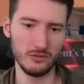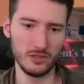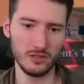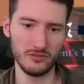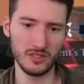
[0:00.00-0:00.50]

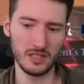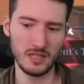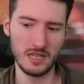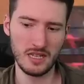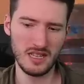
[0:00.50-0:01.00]
no fun.
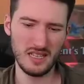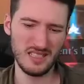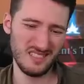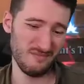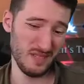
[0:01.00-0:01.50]

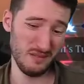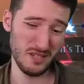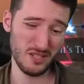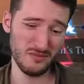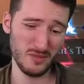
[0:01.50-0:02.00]
Yeah, I
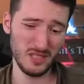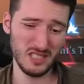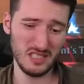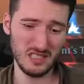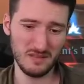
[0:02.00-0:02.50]
should have
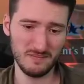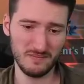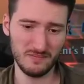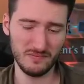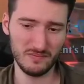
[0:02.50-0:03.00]
mulliganed.
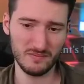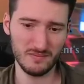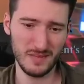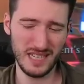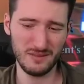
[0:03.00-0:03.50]

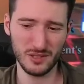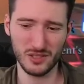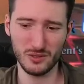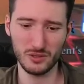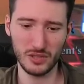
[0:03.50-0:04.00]
My hand was
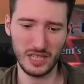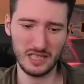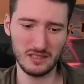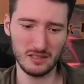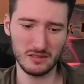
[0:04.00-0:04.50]
so okay
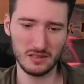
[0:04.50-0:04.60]
though.